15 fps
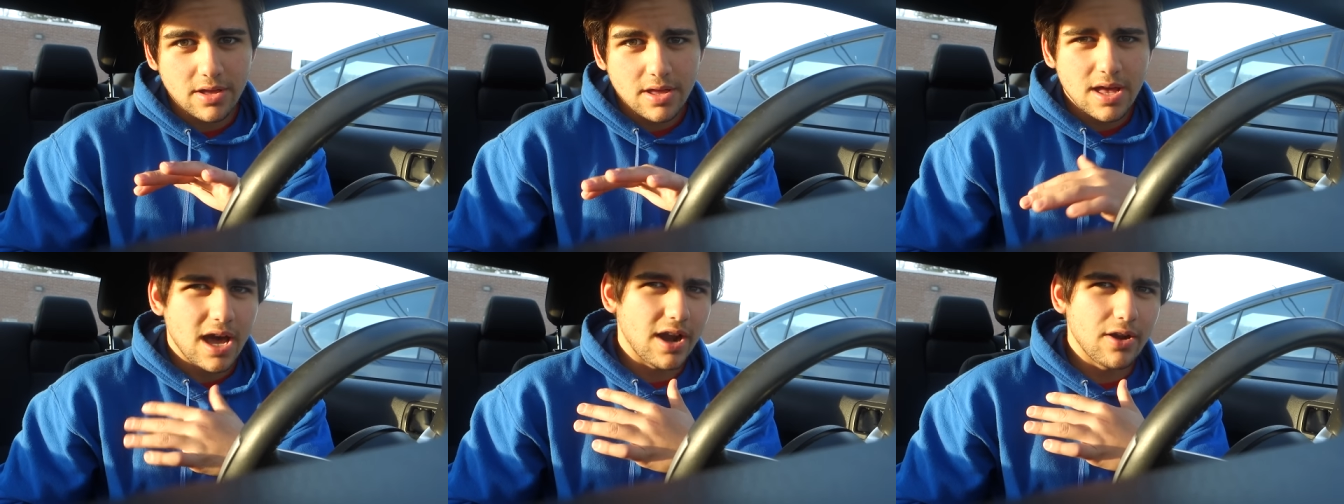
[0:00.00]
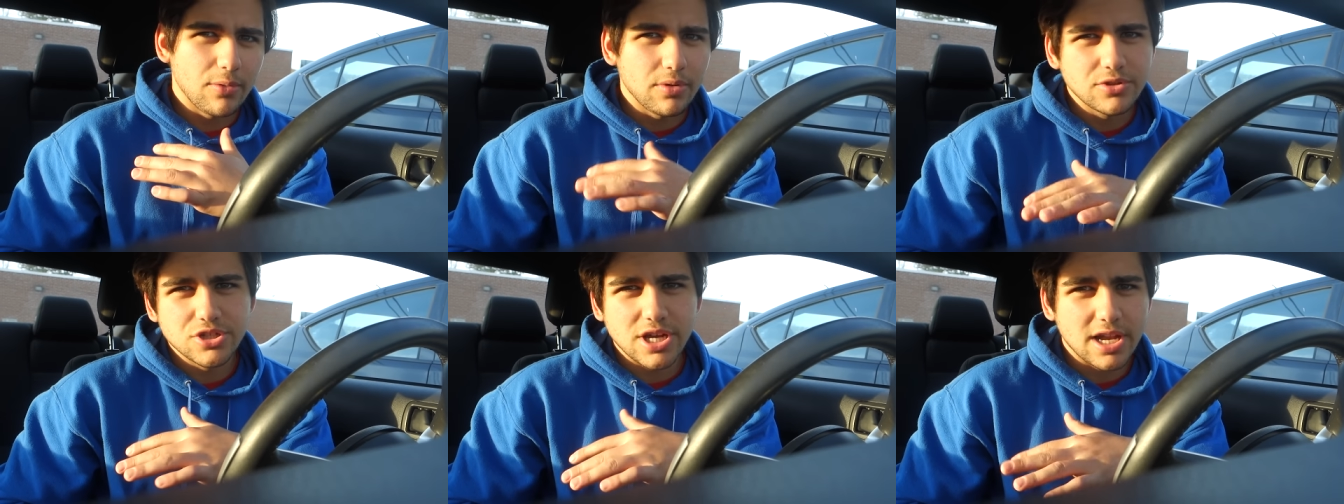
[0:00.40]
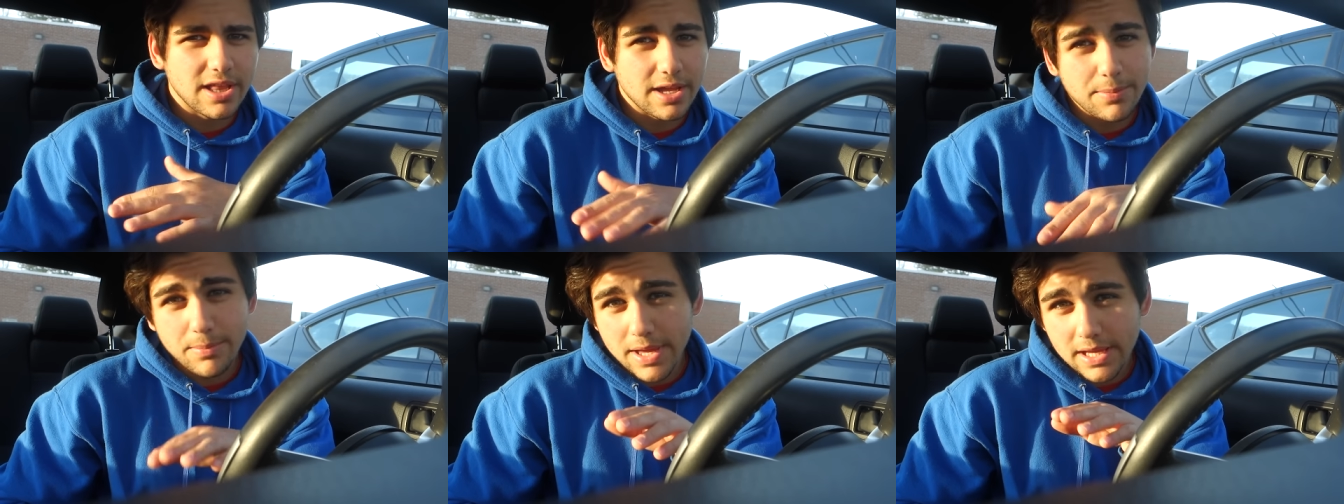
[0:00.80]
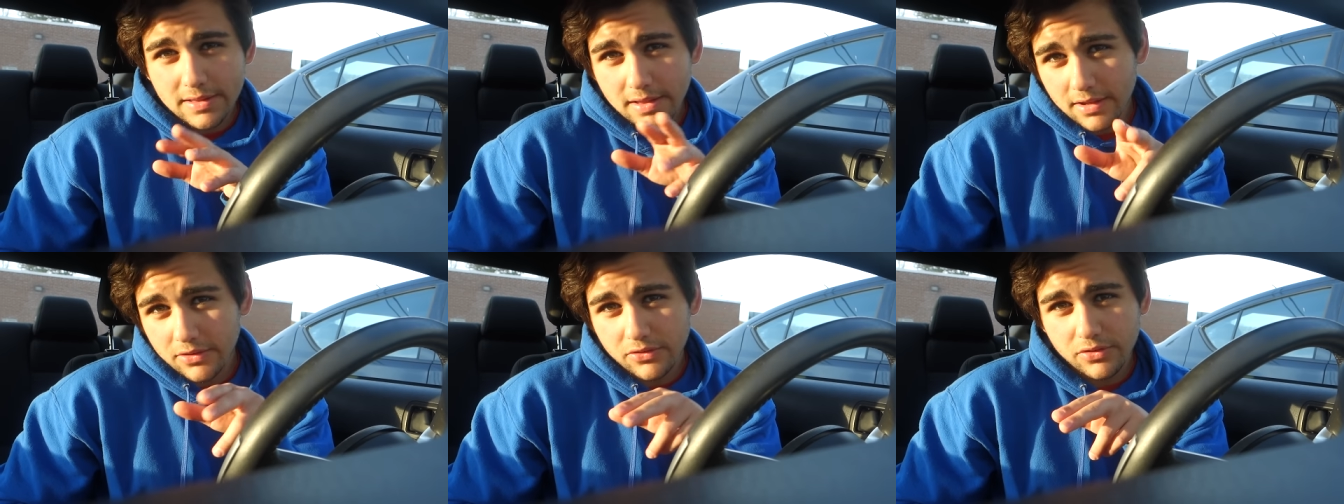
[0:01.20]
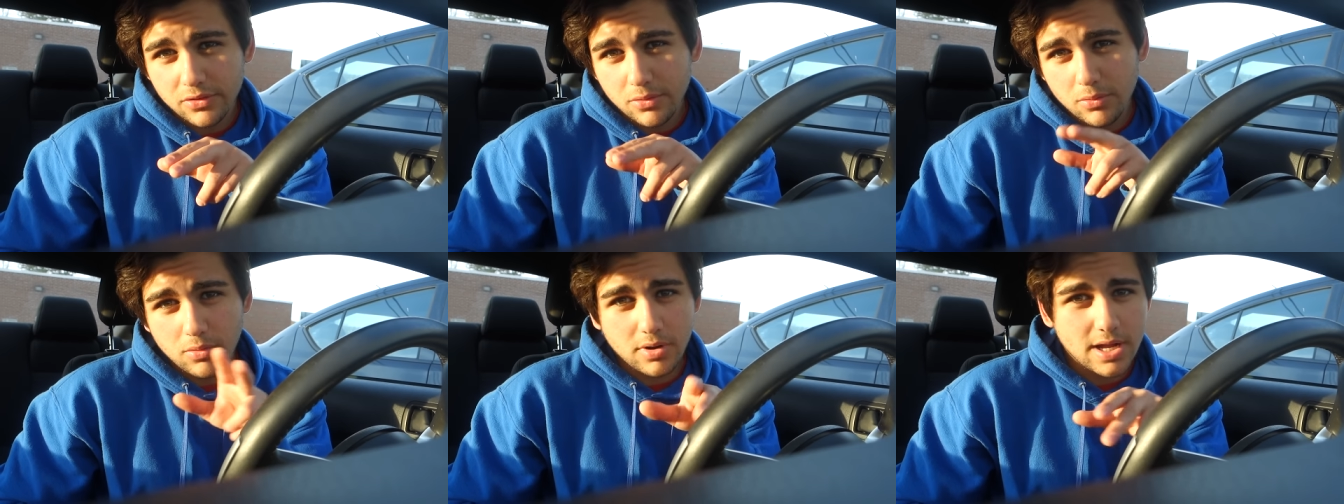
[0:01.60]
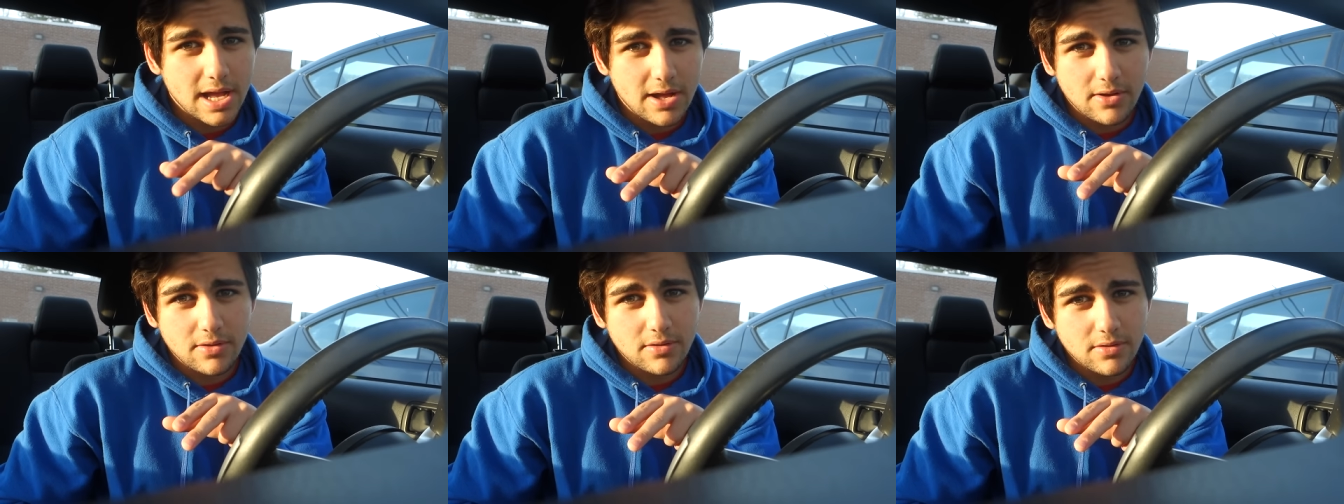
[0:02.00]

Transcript: I don't know, we'll try to like make things work out.